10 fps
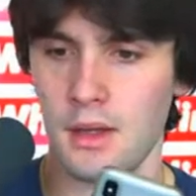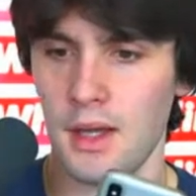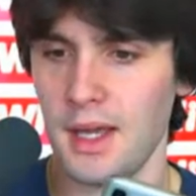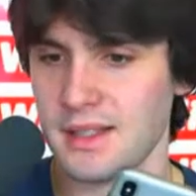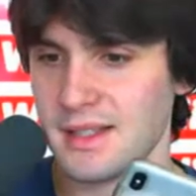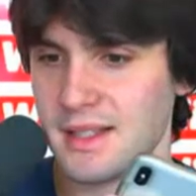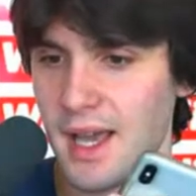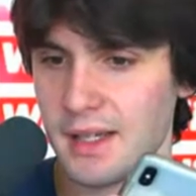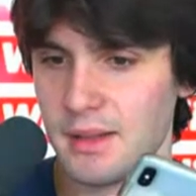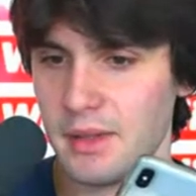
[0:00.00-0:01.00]
Hey, this is
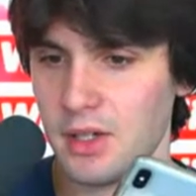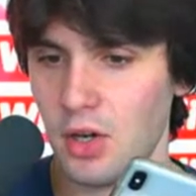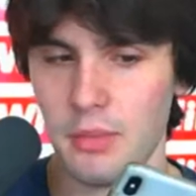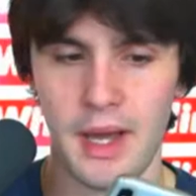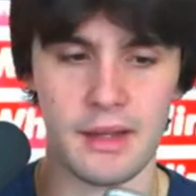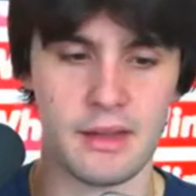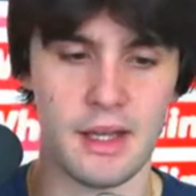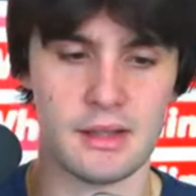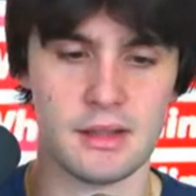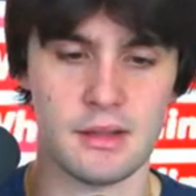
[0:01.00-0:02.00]
Zach. Give me a call back.
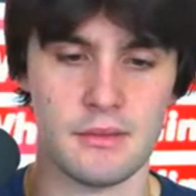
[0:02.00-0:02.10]
Thanks.